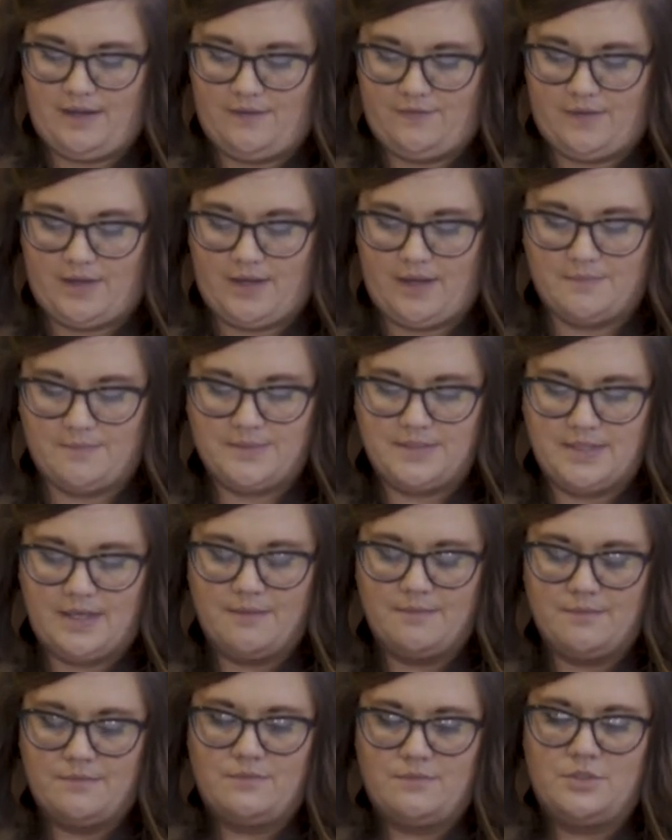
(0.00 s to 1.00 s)
If it comes
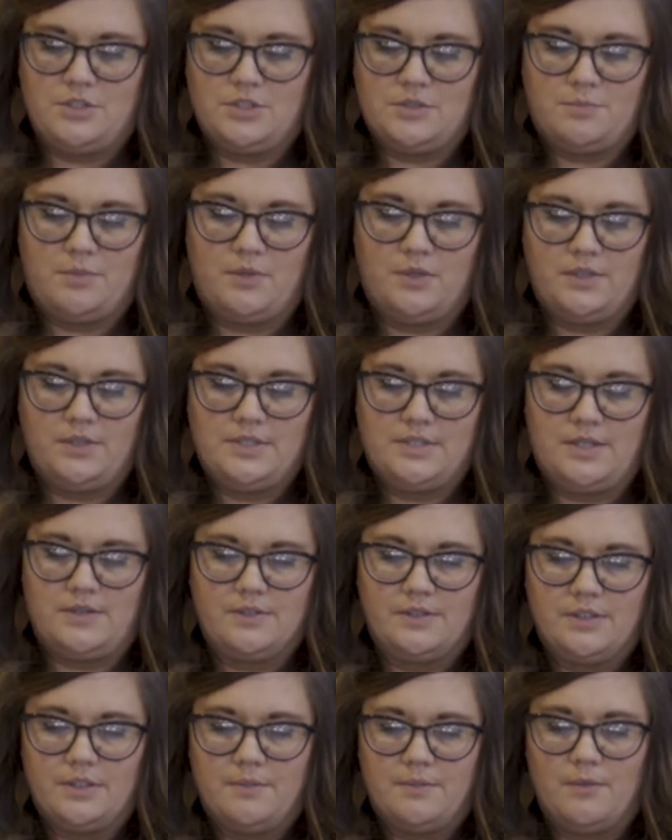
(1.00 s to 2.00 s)
up, just pull it down
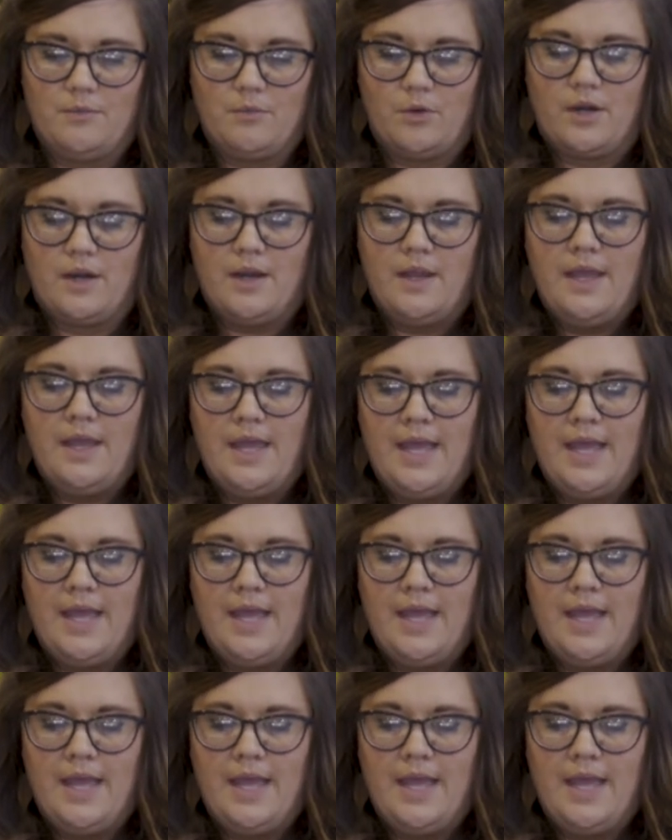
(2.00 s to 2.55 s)
a little bit more.